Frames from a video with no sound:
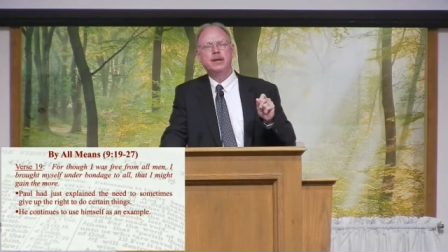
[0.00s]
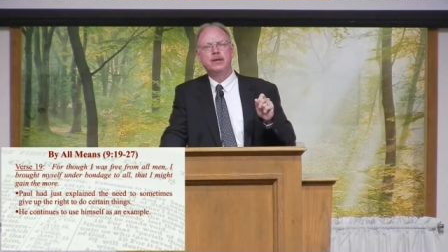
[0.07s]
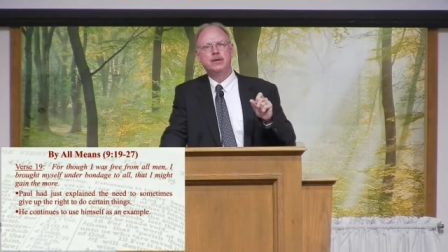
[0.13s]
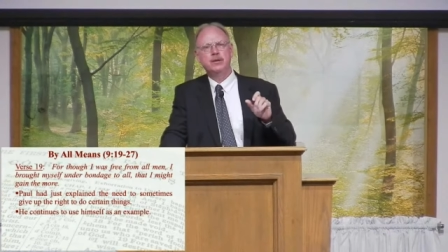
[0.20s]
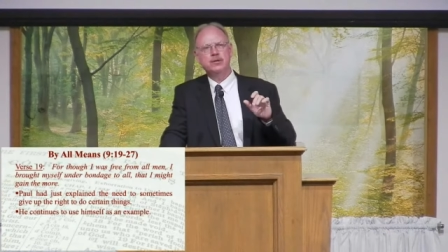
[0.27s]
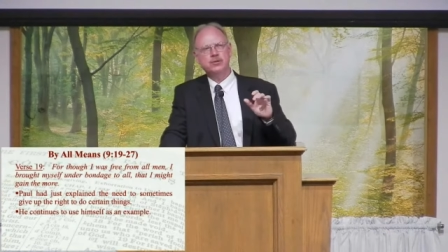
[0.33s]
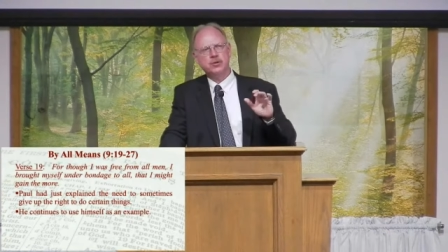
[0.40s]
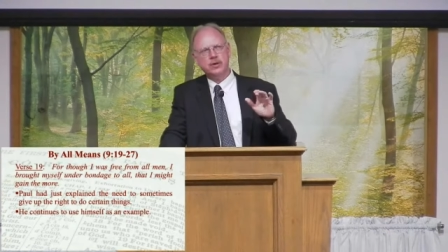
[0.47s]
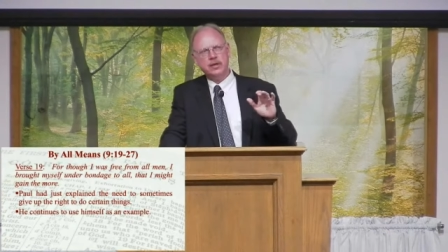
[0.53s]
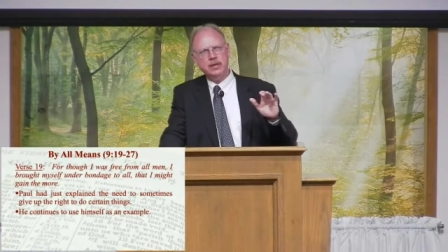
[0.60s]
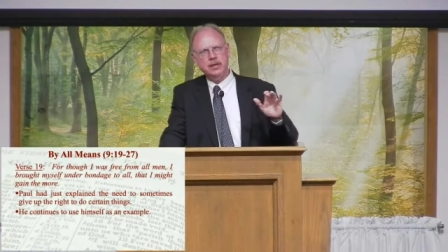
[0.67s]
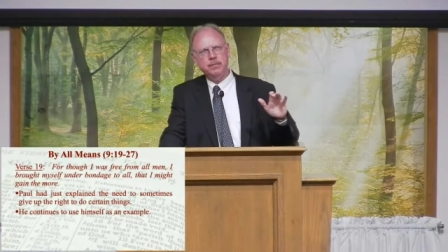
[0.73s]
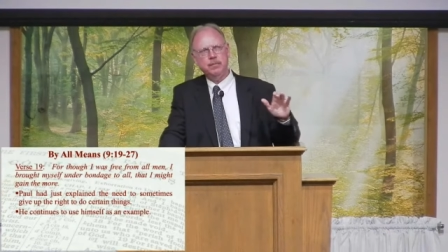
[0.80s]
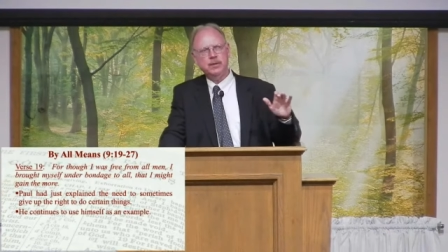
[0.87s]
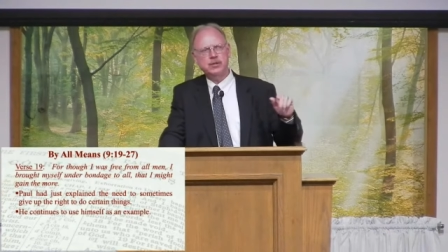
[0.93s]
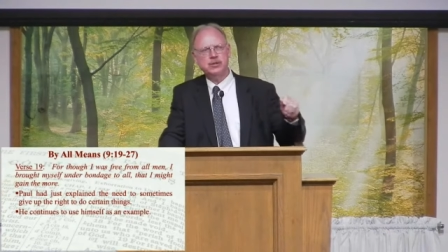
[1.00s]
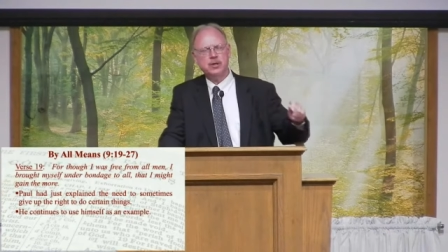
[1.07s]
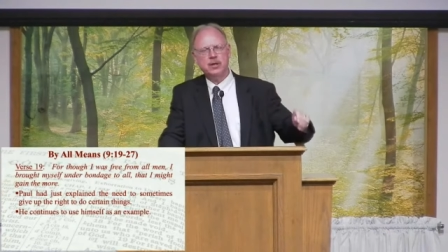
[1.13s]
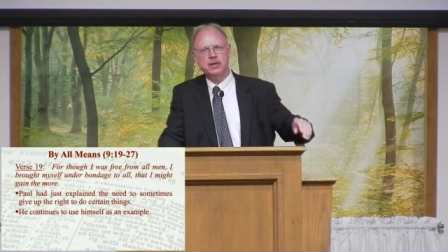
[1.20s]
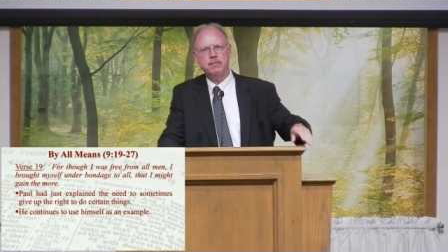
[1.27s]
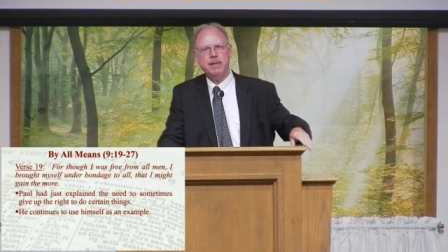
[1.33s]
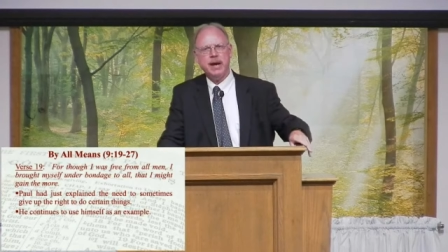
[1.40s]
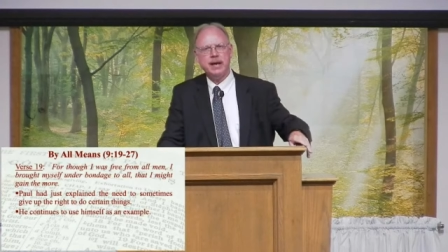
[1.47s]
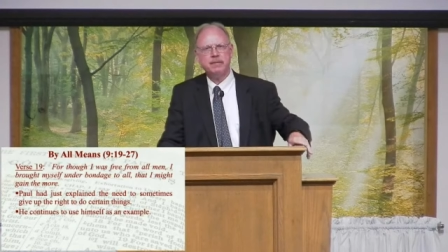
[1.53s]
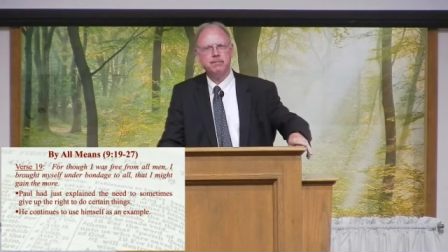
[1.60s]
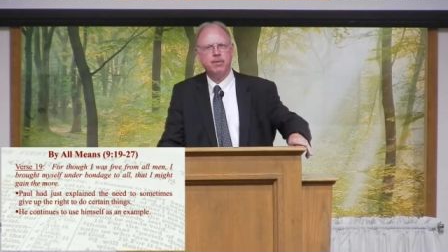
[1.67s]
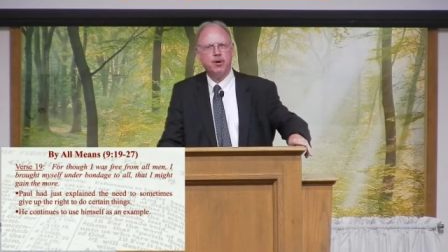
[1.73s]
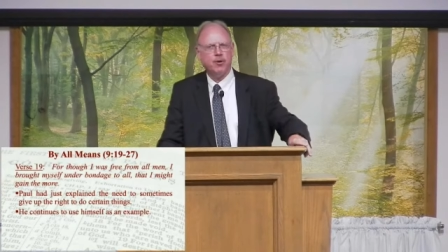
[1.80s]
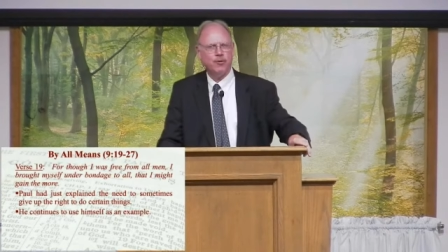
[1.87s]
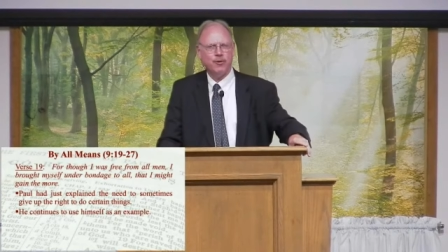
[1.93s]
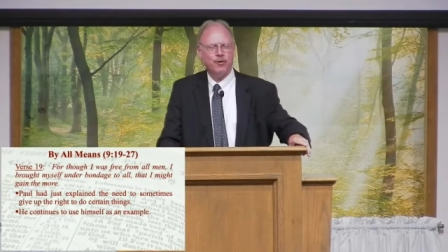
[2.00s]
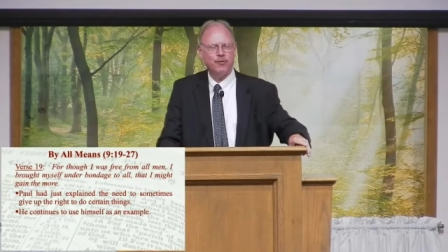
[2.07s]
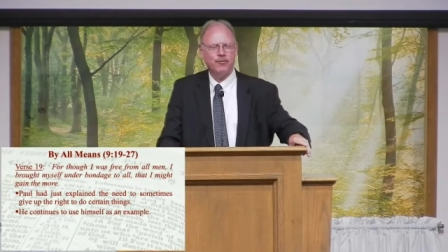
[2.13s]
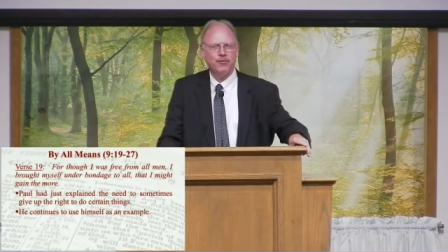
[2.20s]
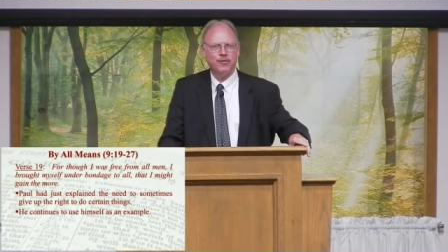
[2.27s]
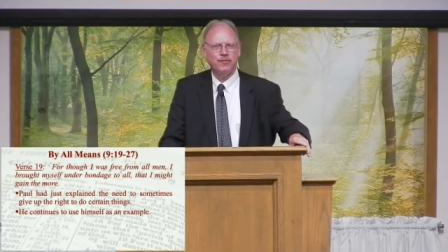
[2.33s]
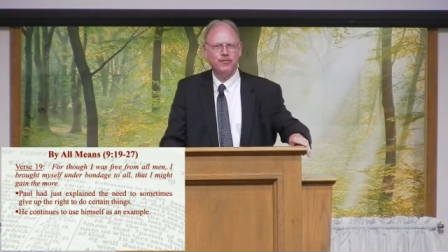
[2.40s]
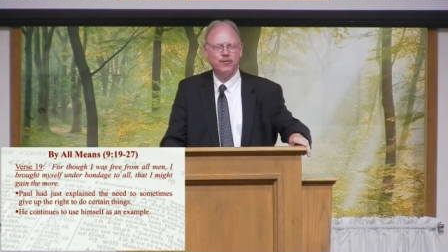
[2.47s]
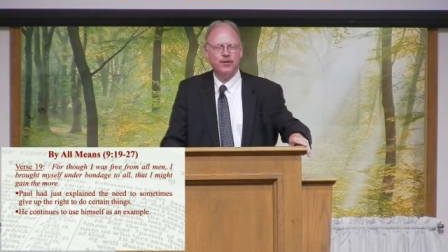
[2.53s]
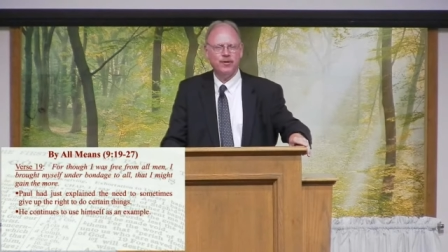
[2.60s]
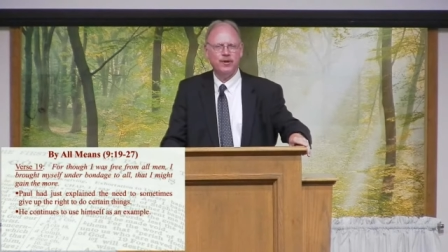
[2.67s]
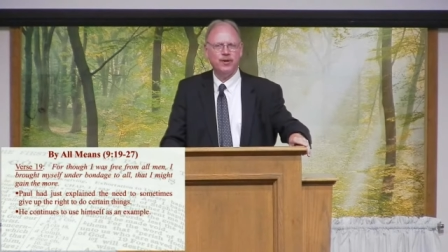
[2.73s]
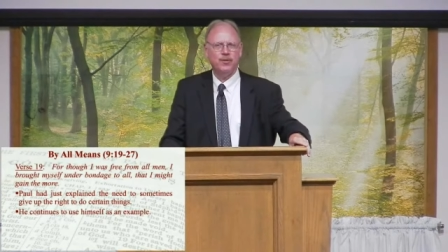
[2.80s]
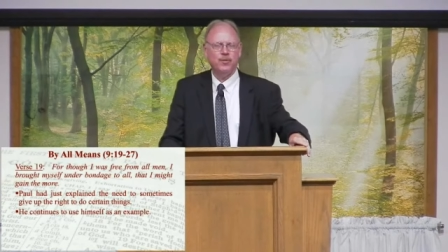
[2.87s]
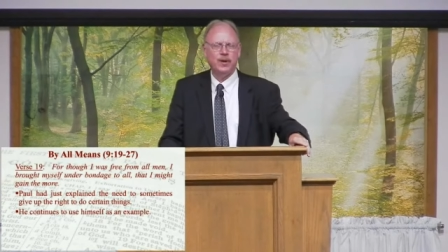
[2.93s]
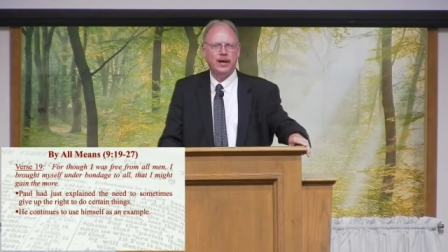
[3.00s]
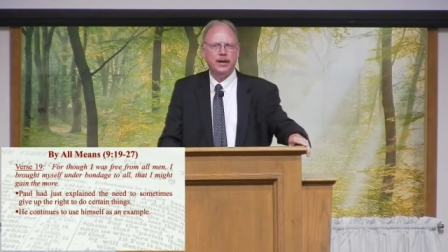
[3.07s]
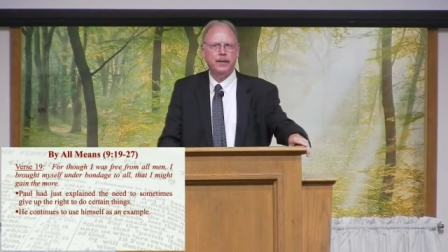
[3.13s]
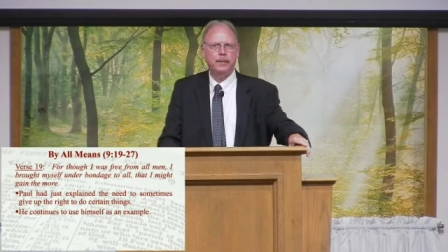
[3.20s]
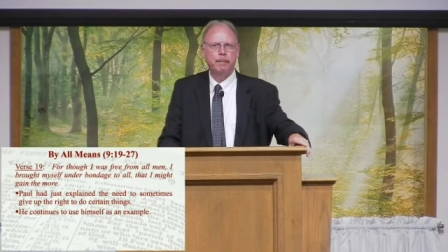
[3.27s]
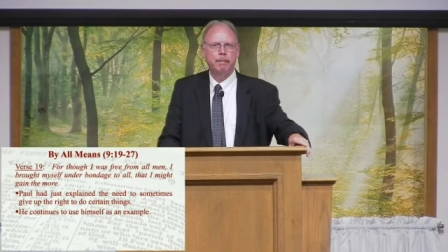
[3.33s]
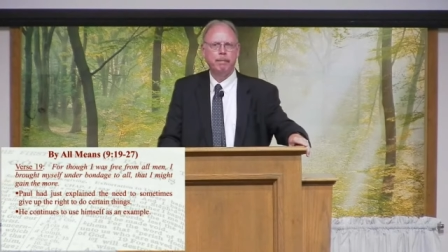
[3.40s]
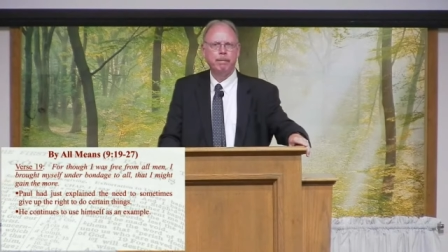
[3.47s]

You can sort of keep this on the back burner for a little while.